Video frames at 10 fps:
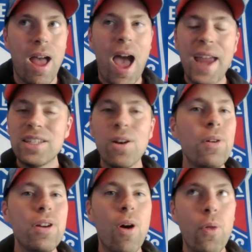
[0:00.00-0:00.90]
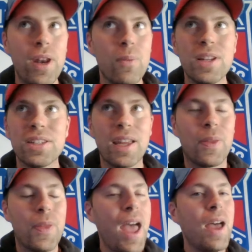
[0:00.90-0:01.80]
I don't know that it was
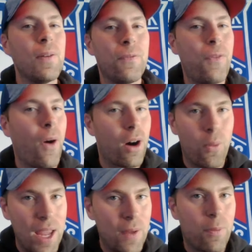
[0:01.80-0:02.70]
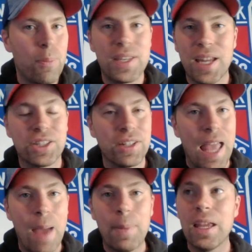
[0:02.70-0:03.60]
like that far away from potentially
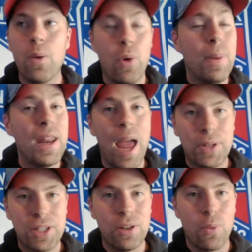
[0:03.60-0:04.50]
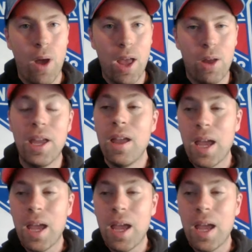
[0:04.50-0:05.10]
happening. It would have been absolutely wild.